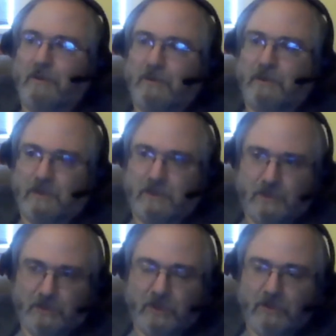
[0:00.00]
it's in
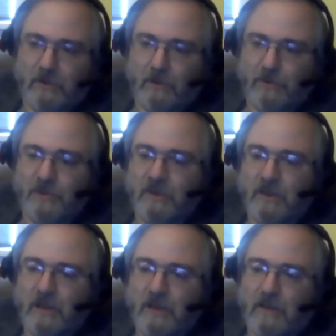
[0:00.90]
the Southern Ocean.
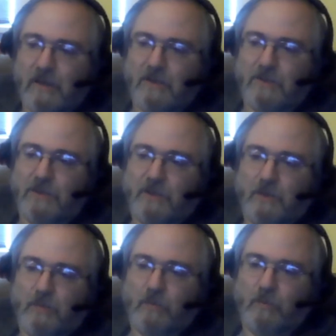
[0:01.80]
It's
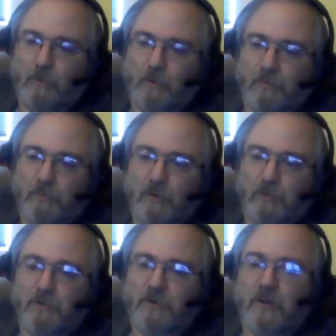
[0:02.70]
the world's
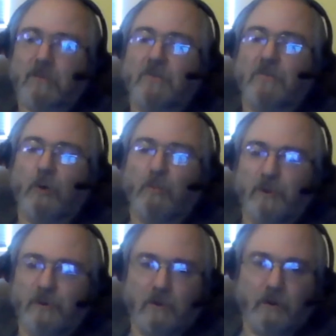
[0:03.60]
most productive
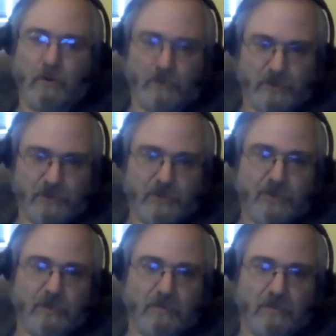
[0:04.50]
open ocean
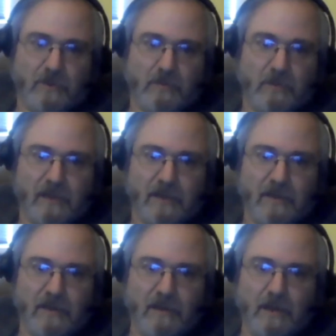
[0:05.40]
system on the planet.
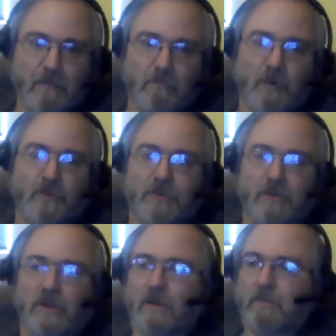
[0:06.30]
Most
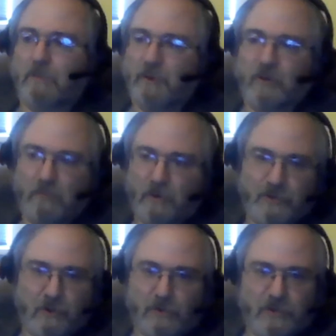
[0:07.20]

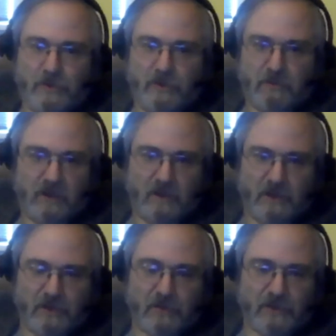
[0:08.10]
oceans are
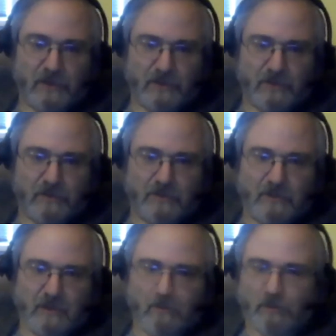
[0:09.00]
biological deserts.
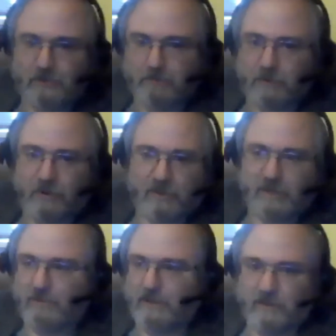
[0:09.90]
You get most
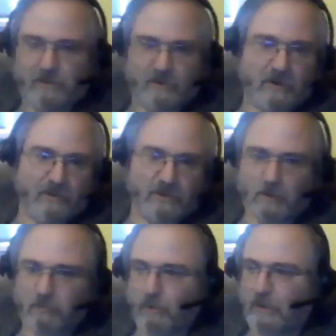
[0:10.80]
productivity near the coast,
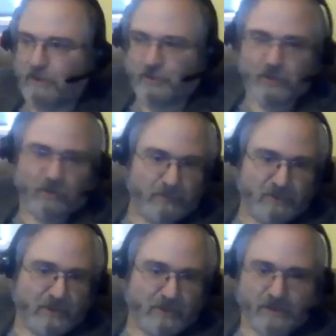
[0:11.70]
upwelling, shelf
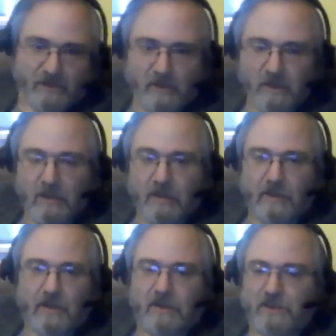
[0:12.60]
production,
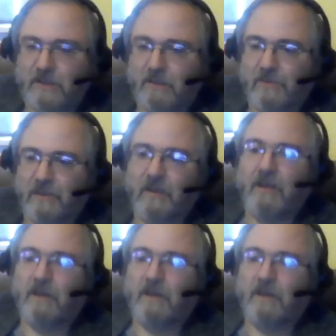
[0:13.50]
that kind of stuff there.